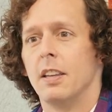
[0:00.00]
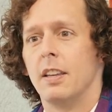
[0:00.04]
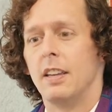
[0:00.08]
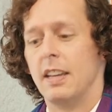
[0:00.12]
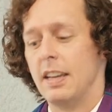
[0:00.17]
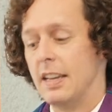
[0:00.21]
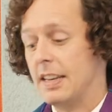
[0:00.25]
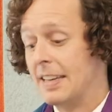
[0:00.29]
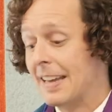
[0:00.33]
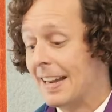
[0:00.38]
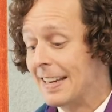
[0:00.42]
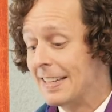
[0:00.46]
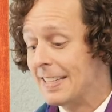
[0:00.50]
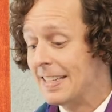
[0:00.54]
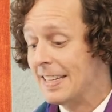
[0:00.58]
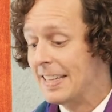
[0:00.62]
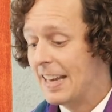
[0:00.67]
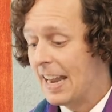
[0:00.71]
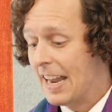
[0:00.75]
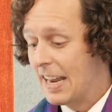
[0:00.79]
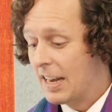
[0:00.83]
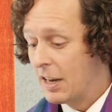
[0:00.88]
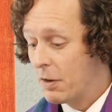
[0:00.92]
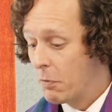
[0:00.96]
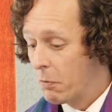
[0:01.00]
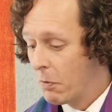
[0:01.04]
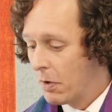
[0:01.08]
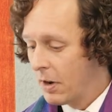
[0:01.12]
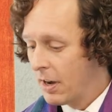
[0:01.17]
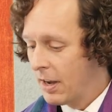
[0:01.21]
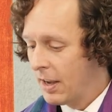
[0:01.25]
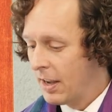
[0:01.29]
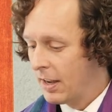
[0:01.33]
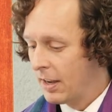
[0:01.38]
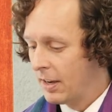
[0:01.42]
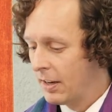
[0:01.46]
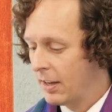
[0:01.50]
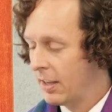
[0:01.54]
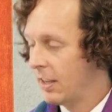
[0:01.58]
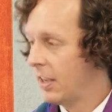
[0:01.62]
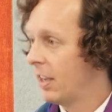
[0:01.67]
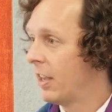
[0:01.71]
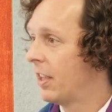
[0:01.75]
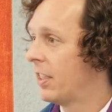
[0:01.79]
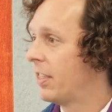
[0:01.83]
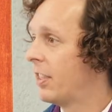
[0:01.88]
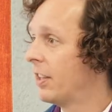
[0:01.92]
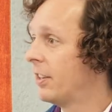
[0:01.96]
In 1981,
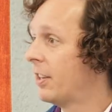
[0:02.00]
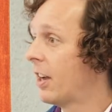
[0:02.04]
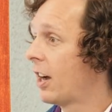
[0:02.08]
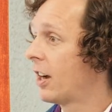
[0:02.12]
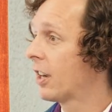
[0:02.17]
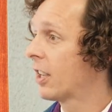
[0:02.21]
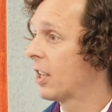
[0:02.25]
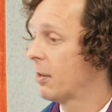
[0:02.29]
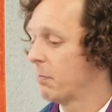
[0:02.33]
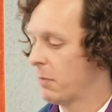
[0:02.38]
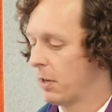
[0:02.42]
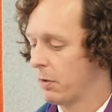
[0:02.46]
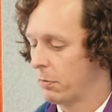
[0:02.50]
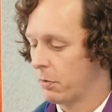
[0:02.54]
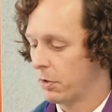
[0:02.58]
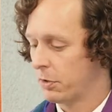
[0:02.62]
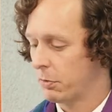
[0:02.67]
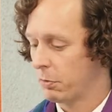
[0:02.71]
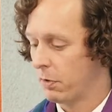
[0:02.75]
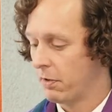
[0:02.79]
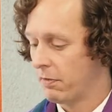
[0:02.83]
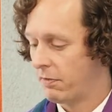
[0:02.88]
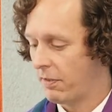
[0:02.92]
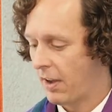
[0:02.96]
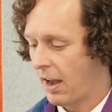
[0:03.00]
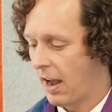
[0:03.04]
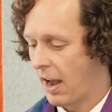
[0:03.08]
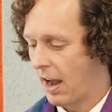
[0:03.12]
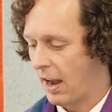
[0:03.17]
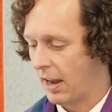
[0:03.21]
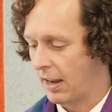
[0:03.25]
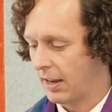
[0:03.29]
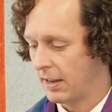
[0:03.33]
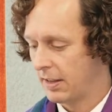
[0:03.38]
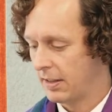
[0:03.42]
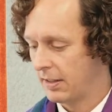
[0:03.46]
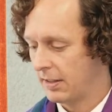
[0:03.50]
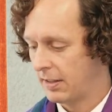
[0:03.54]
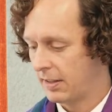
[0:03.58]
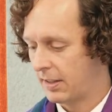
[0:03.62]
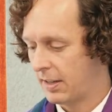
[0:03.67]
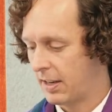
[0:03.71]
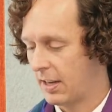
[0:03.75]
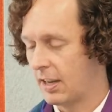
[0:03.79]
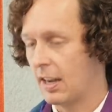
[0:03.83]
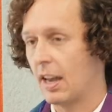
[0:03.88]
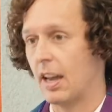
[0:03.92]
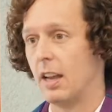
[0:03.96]
the document was revised
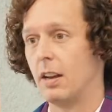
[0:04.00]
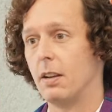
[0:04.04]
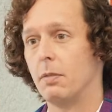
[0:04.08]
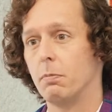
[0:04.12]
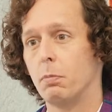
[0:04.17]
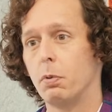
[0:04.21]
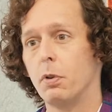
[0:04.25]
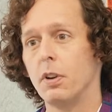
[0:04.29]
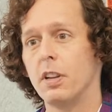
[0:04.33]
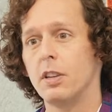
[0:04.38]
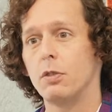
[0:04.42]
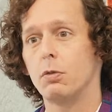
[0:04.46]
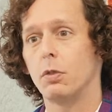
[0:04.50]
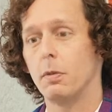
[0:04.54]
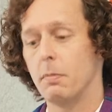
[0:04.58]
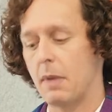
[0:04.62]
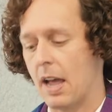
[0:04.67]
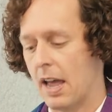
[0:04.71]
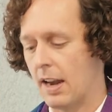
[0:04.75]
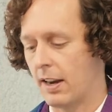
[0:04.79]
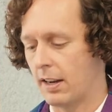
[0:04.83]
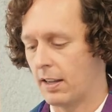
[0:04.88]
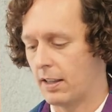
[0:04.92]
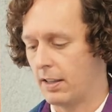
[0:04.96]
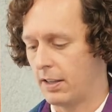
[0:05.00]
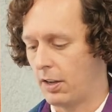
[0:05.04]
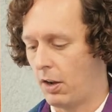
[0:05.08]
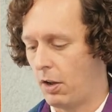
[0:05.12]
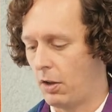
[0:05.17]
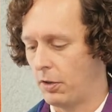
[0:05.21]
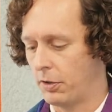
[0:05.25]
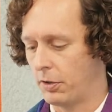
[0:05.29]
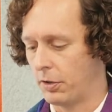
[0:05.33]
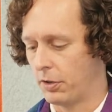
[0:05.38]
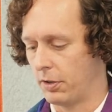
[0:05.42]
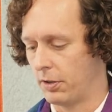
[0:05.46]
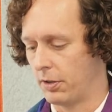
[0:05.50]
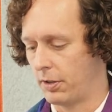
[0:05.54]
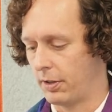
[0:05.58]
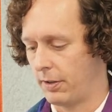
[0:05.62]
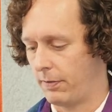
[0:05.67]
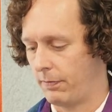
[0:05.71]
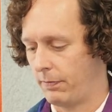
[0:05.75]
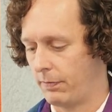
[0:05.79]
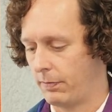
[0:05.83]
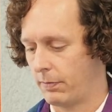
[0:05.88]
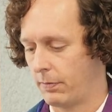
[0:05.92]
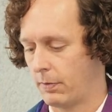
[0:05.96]
and pretty dramatically altered.
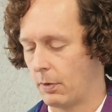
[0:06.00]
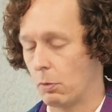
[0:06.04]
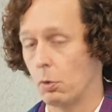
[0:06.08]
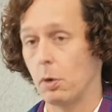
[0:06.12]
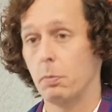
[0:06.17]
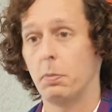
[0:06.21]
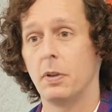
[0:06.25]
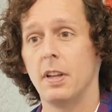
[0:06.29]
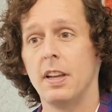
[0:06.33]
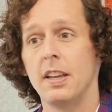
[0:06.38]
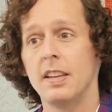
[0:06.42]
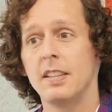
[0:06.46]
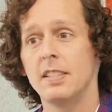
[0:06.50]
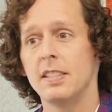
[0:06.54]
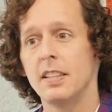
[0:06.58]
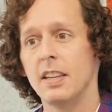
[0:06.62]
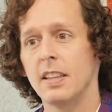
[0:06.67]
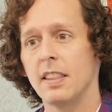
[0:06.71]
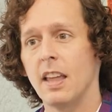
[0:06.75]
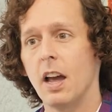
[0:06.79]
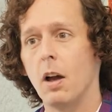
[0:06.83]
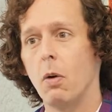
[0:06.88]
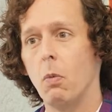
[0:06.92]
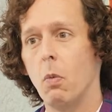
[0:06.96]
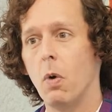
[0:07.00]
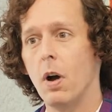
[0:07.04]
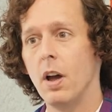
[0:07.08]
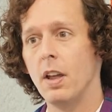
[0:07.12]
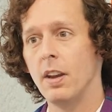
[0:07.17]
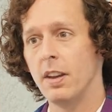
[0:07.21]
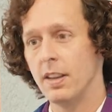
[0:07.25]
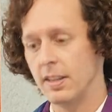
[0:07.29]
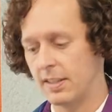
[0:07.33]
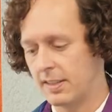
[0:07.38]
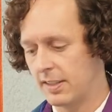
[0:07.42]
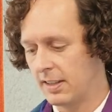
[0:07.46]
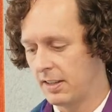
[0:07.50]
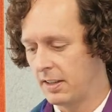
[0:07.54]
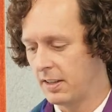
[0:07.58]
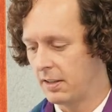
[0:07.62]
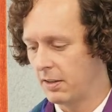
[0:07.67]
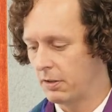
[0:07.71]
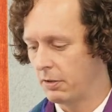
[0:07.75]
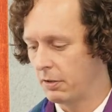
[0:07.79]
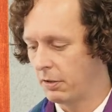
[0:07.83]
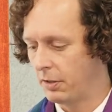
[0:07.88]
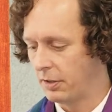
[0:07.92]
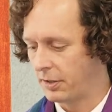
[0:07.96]
Replacing that one
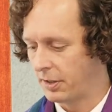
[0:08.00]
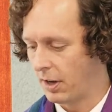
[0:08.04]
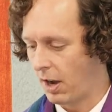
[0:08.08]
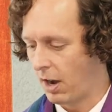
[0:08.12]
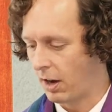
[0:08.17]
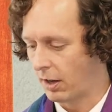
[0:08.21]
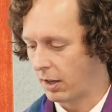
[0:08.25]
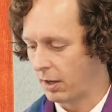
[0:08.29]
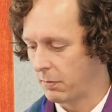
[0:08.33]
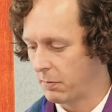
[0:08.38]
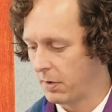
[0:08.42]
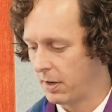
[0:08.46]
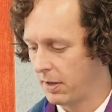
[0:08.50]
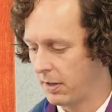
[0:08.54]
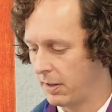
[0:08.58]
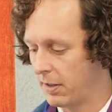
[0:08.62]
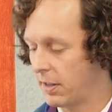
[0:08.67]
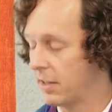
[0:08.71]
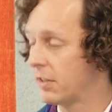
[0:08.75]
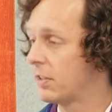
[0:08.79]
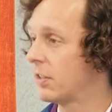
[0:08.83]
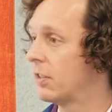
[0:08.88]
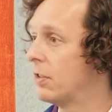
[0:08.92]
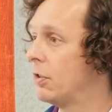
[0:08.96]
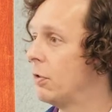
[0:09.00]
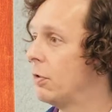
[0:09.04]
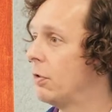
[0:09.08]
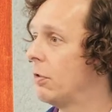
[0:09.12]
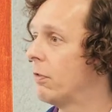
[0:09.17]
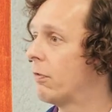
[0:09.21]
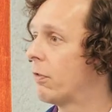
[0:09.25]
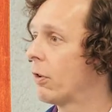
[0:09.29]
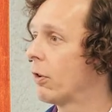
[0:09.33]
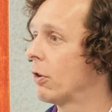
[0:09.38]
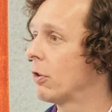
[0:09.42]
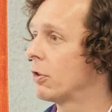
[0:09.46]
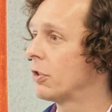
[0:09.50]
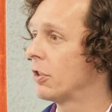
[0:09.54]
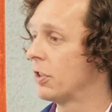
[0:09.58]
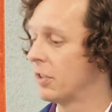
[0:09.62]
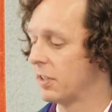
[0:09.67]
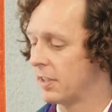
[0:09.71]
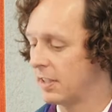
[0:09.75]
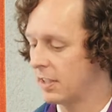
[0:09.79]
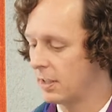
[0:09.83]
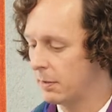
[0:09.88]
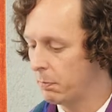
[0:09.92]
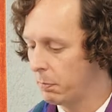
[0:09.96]
single document, this new
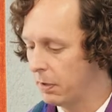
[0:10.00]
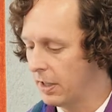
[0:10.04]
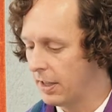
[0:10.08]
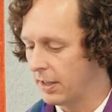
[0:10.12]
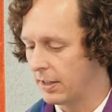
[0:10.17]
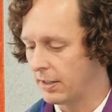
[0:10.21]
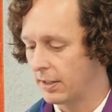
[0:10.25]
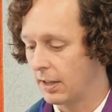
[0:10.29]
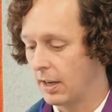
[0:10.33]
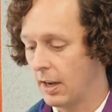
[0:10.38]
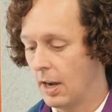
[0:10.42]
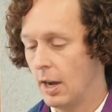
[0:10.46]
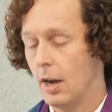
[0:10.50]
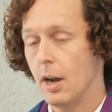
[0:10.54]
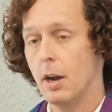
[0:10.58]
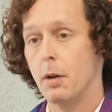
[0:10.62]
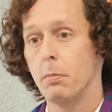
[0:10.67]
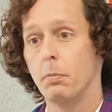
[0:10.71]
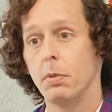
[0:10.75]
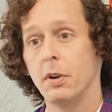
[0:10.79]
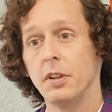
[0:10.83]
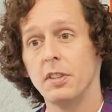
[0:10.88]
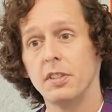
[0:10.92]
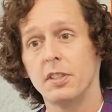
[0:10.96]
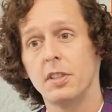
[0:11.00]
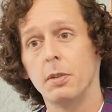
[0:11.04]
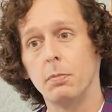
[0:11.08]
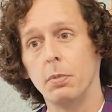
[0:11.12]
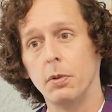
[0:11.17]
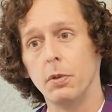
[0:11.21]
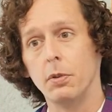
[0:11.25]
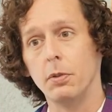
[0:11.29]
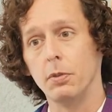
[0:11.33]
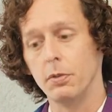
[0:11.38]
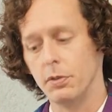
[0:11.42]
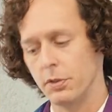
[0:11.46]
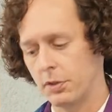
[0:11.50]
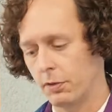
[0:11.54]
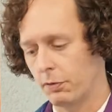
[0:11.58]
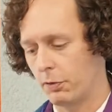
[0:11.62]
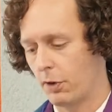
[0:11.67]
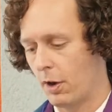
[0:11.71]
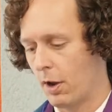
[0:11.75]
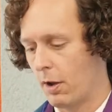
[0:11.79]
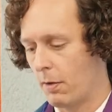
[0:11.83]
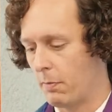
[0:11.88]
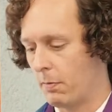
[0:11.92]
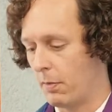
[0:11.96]
version split principles
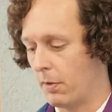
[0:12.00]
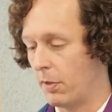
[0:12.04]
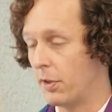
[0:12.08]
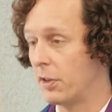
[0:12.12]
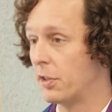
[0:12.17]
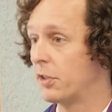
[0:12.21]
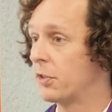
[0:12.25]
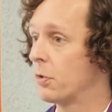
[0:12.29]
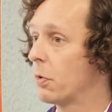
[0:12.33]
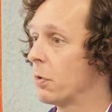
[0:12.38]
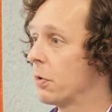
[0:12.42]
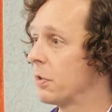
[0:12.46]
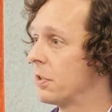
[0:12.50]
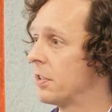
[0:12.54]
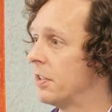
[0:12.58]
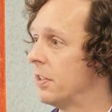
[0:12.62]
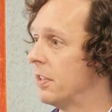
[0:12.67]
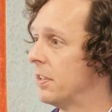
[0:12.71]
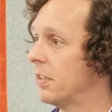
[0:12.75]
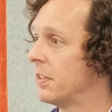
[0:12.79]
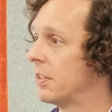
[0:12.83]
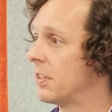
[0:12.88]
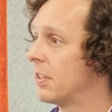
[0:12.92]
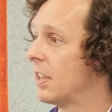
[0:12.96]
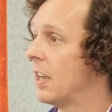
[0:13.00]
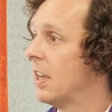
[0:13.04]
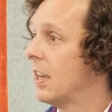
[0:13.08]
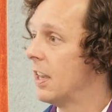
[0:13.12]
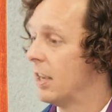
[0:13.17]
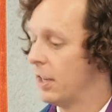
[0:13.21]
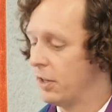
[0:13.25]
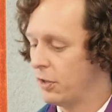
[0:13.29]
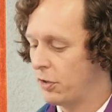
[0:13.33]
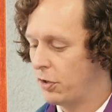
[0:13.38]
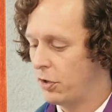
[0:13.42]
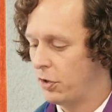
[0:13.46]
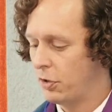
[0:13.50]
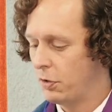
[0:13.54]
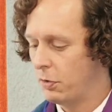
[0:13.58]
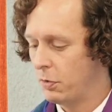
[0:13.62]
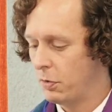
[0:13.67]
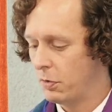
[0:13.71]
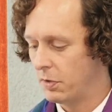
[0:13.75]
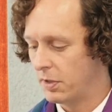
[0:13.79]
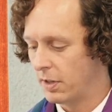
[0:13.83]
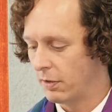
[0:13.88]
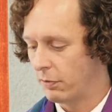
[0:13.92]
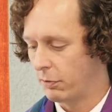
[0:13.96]
from the sources in
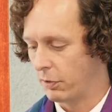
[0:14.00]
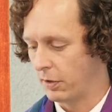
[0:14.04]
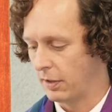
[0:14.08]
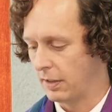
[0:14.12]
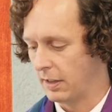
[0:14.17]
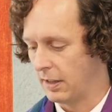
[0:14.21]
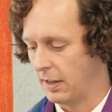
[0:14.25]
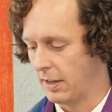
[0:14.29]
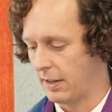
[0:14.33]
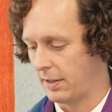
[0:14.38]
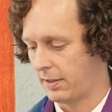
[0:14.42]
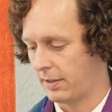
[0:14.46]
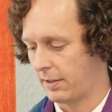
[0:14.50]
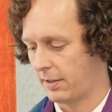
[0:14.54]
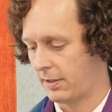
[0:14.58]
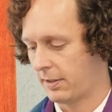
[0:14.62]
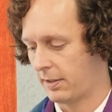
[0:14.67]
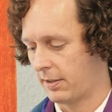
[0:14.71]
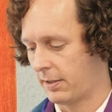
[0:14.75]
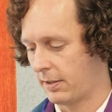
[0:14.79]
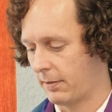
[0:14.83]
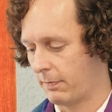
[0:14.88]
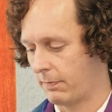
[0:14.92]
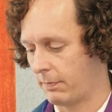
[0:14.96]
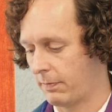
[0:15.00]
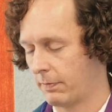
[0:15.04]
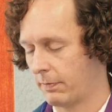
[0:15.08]
2 different lists.